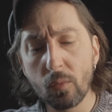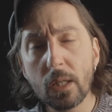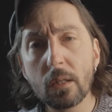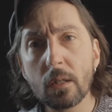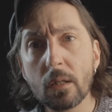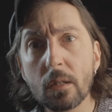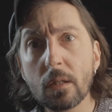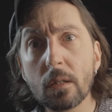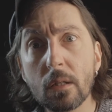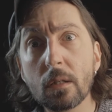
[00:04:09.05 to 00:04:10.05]

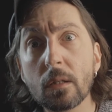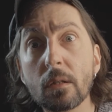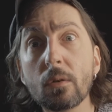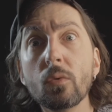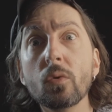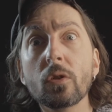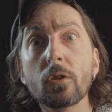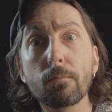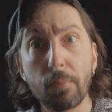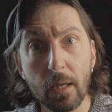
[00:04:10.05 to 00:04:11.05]
witnesses to
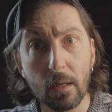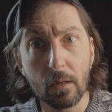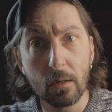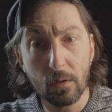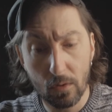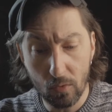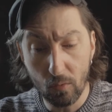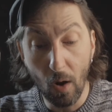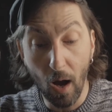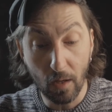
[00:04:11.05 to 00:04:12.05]
speak
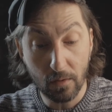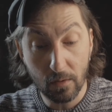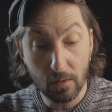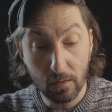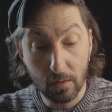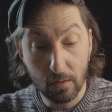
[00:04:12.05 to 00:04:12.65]
to us.